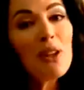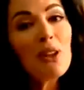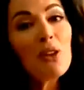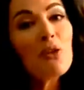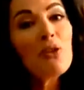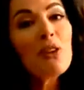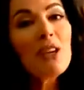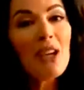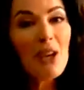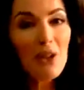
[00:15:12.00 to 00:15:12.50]
a
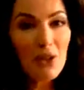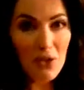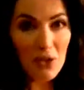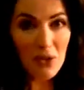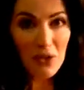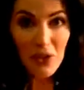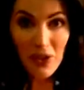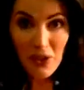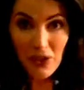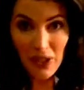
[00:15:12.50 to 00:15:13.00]

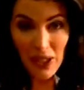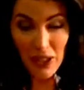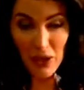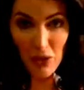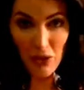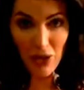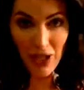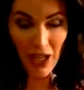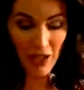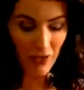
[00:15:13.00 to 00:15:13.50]

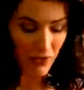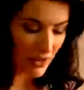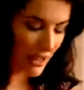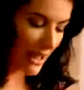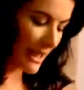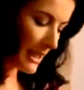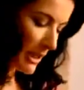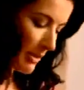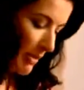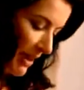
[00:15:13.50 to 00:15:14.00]
350-degree oven,
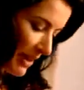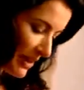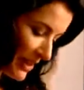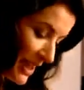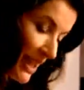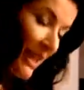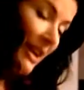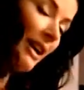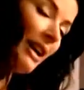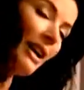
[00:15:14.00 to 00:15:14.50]
that's about
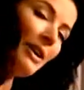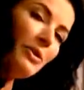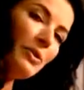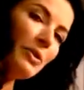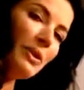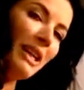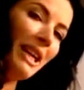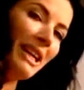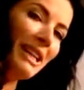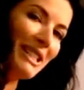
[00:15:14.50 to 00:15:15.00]

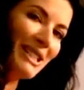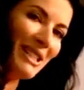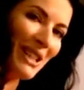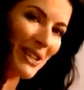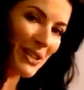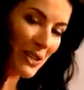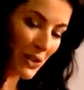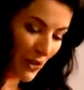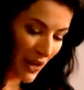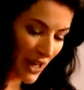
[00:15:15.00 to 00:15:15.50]
180
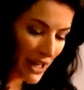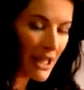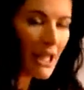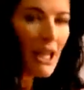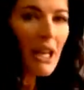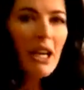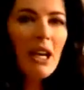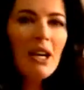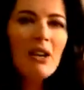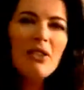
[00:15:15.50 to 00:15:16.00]
centigrade,
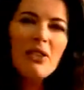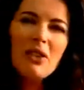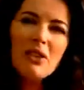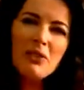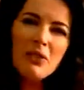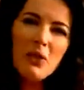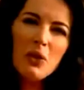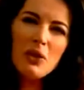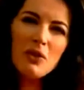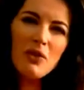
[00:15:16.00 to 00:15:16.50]
for
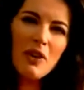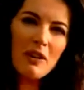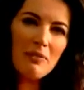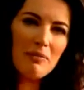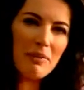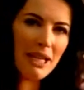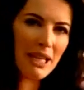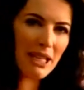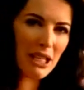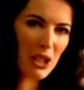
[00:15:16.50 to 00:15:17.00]
45
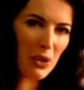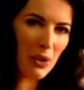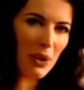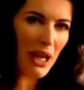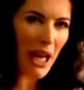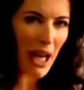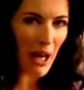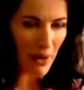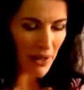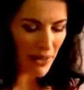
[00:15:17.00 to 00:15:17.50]
minutes to an
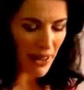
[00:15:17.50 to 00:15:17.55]
hour,